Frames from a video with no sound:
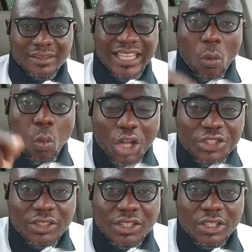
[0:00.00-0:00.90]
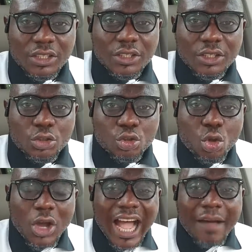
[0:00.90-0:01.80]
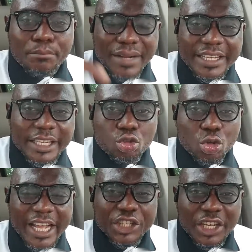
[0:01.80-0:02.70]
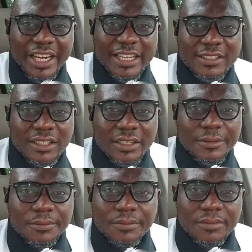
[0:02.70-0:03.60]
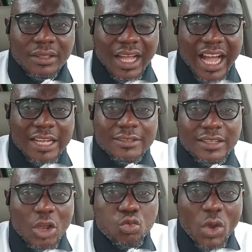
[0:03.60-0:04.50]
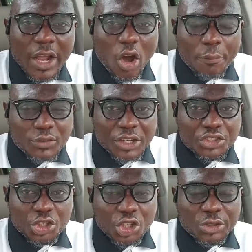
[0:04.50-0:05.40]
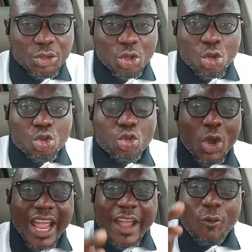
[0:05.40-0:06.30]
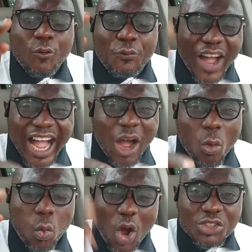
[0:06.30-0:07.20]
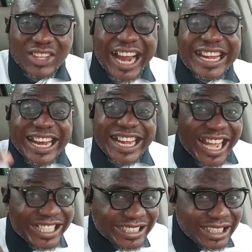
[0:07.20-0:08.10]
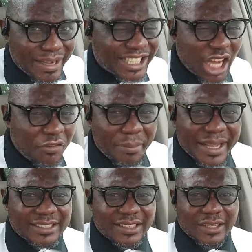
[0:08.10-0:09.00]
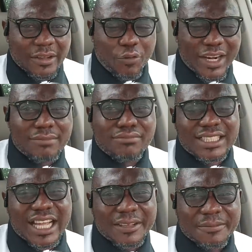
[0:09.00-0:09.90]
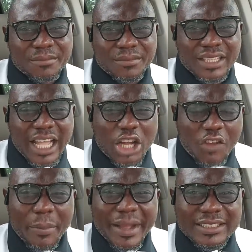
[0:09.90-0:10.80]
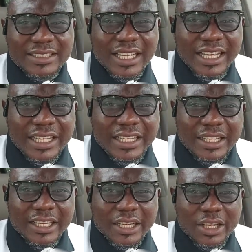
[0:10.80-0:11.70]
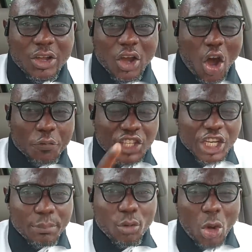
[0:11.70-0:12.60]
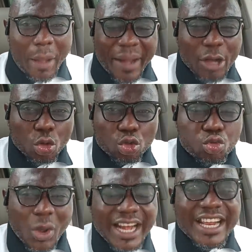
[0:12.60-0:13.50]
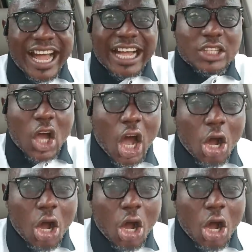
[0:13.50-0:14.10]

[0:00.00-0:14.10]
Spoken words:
than what you are bringing to Nigerians as a way of transition to a far worse and illegitimate government, for that matter. The government of Tinubu you are about to swear in at